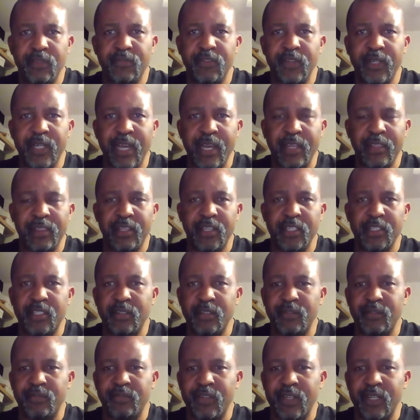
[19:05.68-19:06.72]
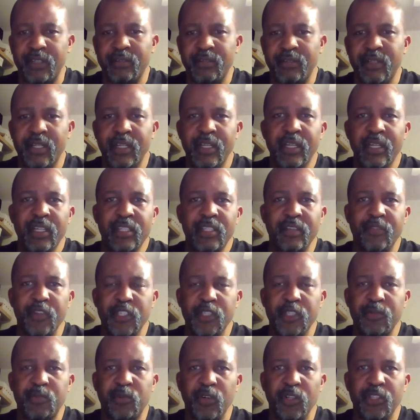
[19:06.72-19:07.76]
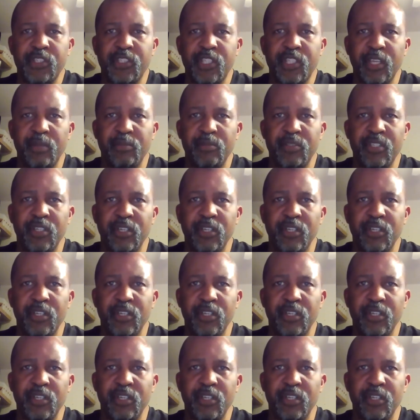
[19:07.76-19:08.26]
different athletes of different sports teams.